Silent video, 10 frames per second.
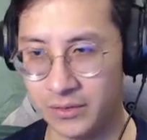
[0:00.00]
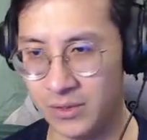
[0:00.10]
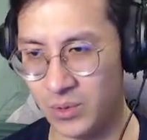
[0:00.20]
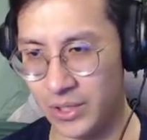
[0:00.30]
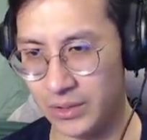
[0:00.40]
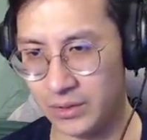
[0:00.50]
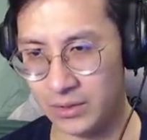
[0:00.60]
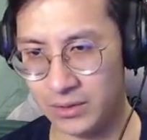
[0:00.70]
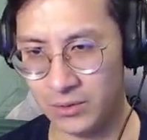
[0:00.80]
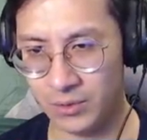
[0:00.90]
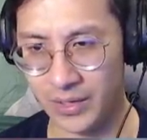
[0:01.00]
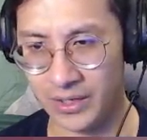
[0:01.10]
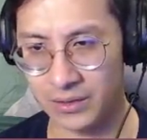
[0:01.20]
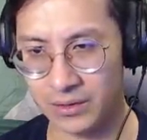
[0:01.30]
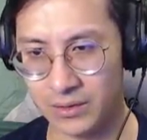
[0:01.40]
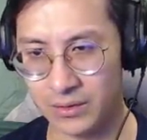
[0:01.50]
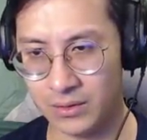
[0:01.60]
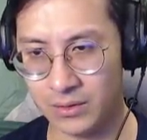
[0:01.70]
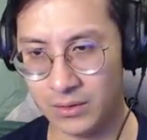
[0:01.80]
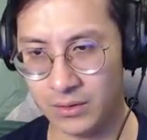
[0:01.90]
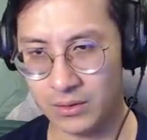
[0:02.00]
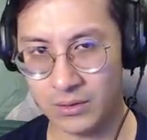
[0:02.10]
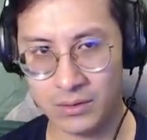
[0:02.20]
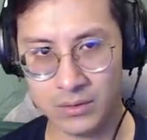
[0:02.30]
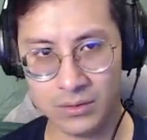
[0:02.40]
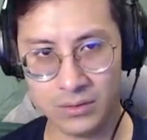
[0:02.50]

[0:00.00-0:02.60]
it. Don't worry. Don't worry about